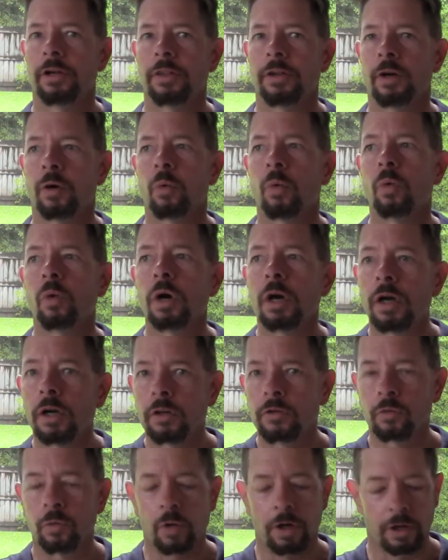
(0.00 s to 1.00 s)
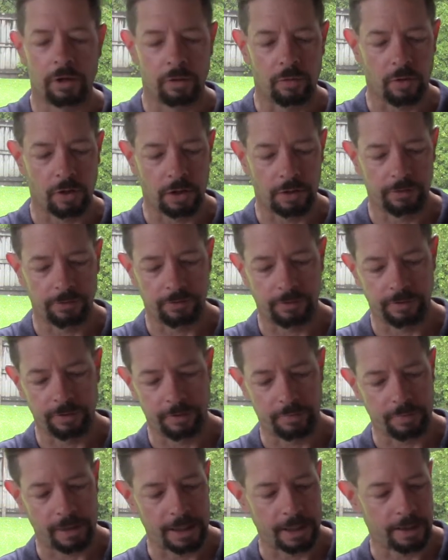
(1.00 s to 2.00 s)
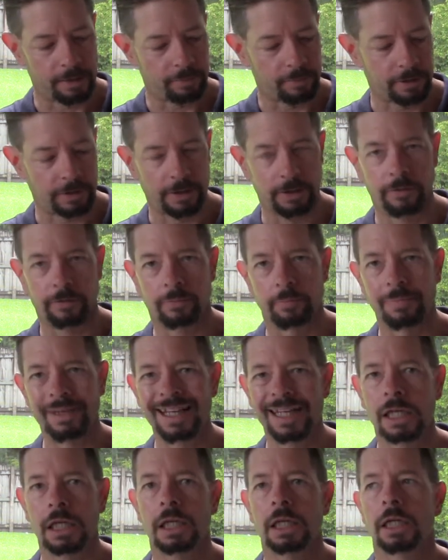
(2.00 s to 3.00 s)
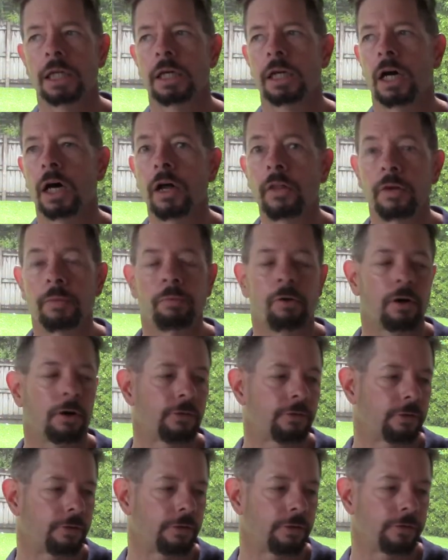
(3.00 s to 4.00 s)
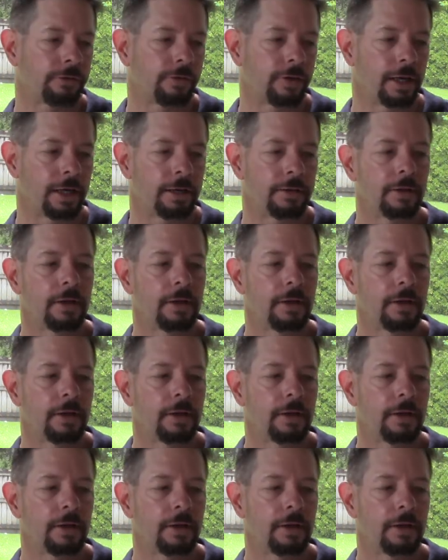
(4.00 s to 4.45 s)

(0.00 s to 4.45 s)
There was one in New Orleans that didn't make it, but there's many in other parts of the state.